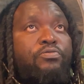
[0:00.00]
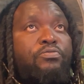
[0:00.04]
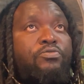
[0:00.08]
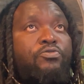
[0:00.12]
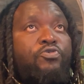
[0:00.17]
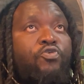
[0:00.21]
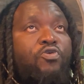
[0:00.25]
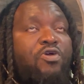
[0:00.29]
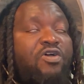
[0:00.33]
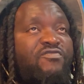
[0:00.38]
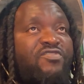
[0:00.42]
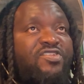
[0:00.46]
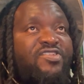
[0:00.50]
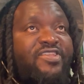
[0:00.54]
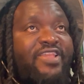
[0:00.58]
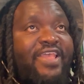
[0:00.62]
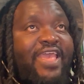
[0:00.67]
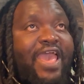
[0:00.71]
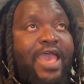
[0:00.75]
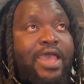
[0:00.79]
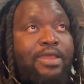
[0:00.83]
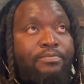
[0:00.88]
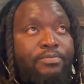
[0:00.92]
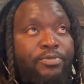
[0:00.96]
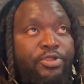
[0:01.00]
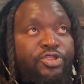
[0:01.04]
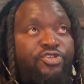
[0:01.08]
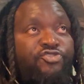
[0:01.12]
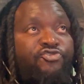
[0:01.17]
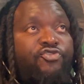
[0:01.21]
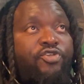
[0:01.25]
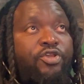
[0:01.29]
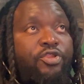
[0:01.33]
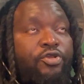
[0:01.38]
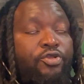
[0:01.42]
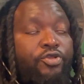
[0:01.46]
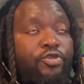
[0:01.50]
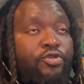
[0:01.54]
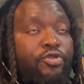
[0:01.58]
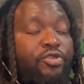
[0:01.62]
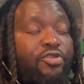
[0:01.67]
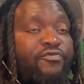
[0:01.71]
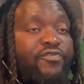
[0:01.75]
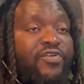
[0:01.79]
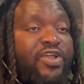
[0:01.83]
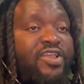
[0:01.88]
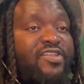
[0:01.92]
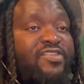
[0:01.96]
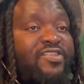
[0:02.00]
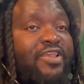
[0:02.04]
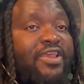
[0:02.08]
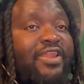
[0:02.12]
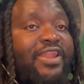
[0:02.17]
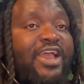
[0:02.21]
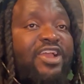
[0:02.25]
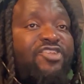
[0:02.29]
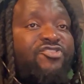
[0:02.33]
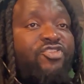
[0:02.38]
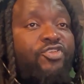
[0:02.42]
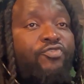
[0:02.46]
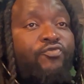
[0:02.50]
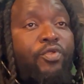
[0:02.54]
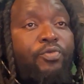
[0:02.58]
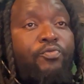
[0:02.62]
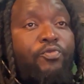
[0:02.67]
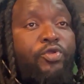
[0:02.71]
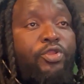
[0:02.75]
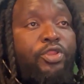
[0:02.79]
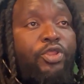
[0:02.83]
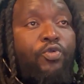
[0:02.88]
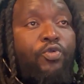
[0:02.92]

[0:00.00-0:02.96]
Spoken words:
whoever is the administrator on your device can actually remotely